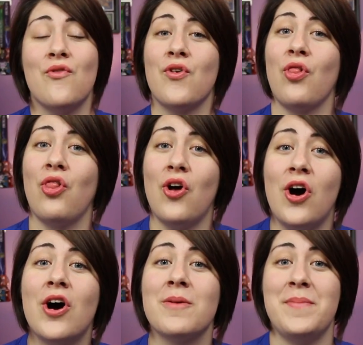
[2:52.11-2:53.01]
for
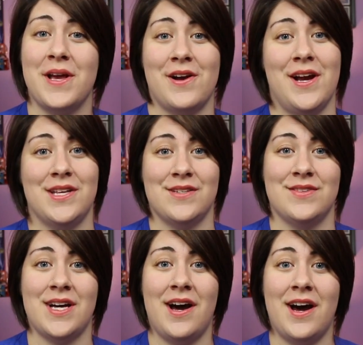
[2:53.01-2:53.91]
long periods of
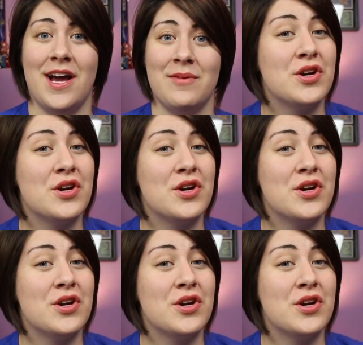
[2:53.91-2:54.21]
time,